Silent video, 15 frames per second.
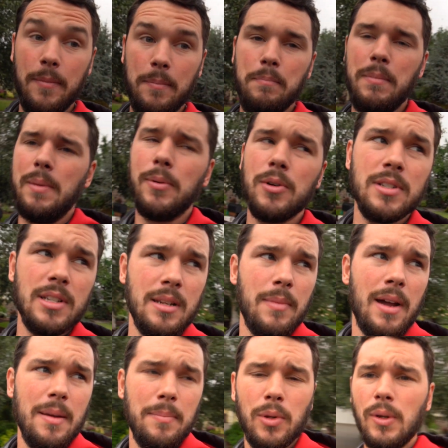me personally,
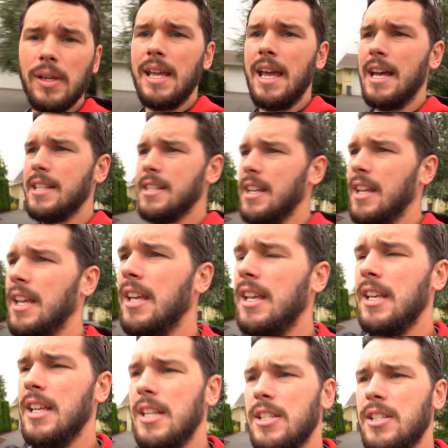my employee has.
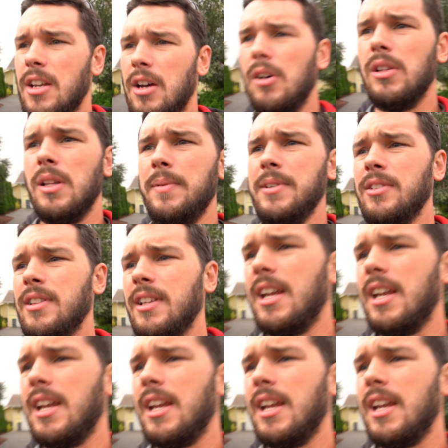So let me turn the